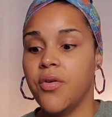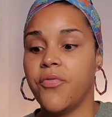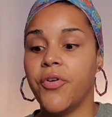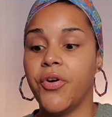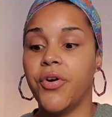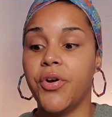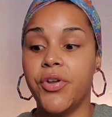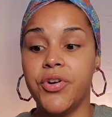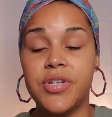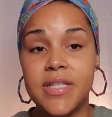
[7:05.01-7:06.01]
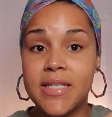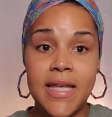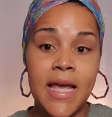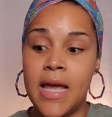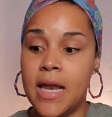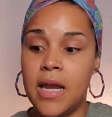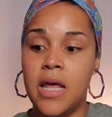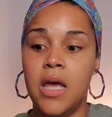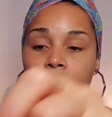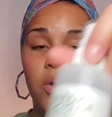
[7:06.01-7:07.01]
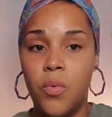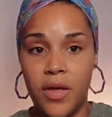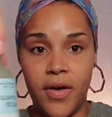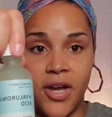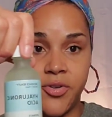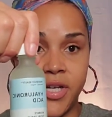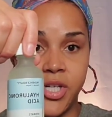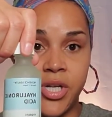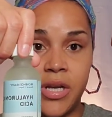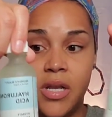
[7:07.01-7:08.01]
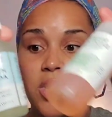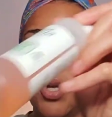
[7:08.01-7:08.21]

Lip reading: for your skin with hydration.